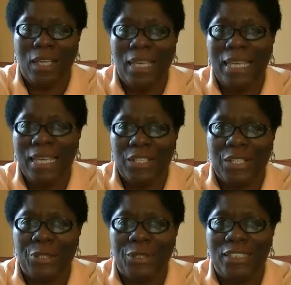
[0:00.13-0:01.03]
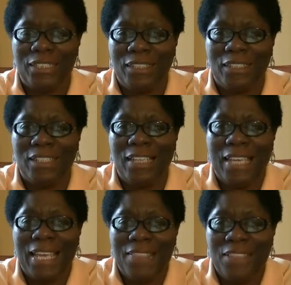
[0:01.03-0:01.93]
Hey, Carolyn here,
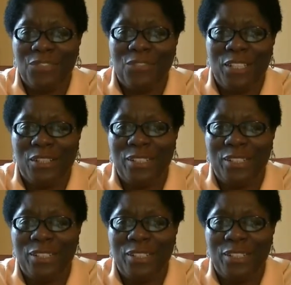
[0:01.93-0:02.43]
and this video